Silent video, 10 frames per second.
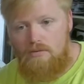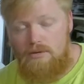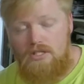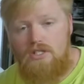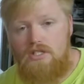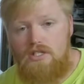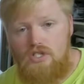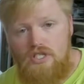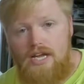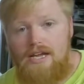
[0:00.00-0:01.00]
basically the
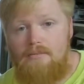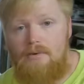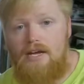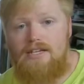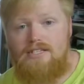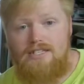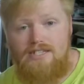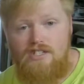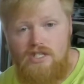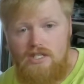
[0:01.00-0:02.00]
same as the
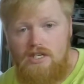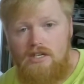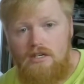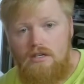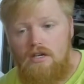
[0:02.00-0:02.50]
GTE,